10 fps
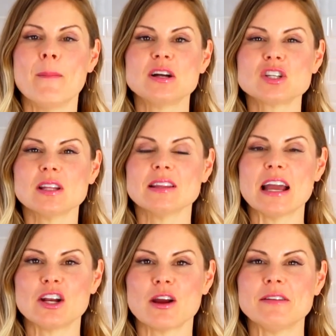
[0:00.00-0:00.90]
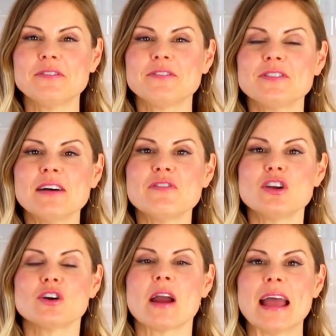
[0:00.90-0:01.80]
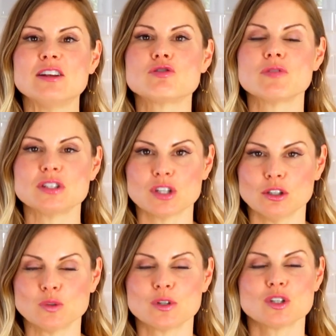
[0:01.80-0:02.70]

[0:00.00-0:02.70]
a much lighter and fluffier end result,